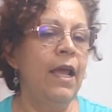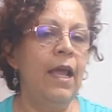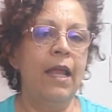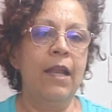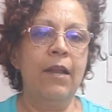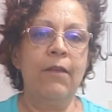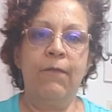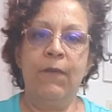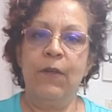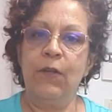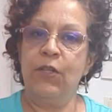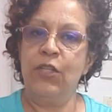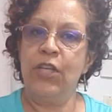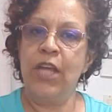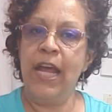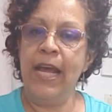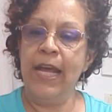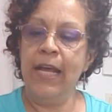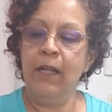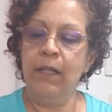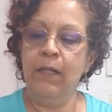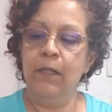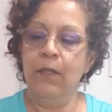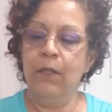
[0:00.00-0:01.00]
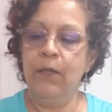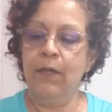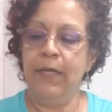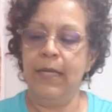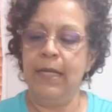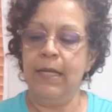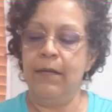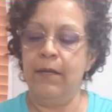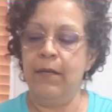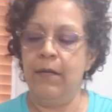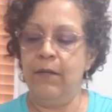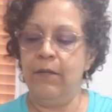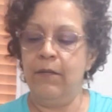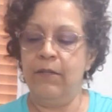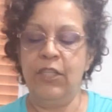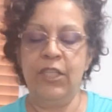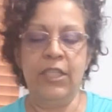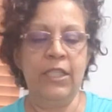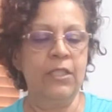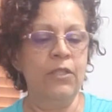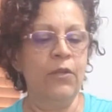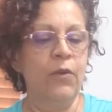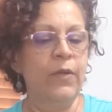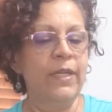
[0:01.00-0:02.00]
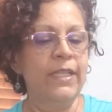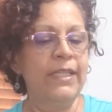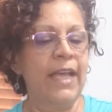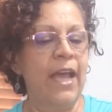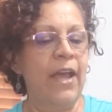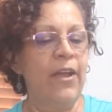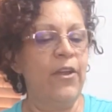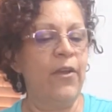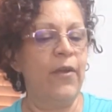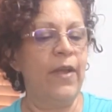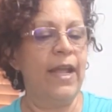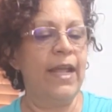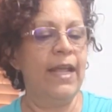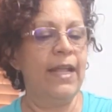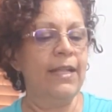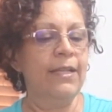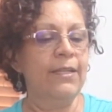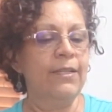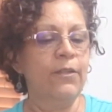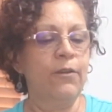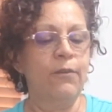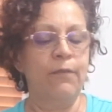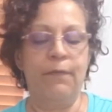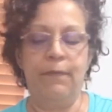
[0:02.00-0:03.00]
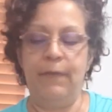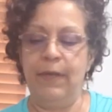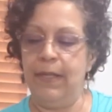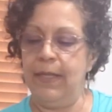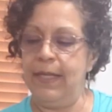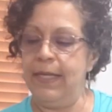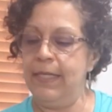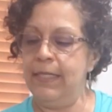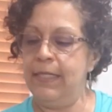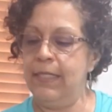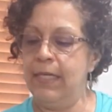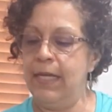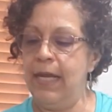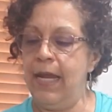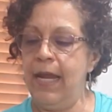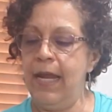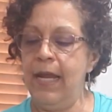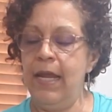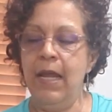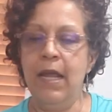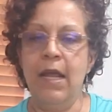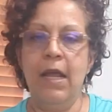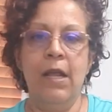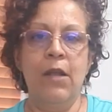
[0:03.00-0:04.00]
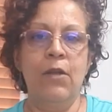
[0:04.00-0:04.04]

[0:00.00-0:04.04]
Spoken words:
And if you'll take a look and just notice how your hands are feeling today,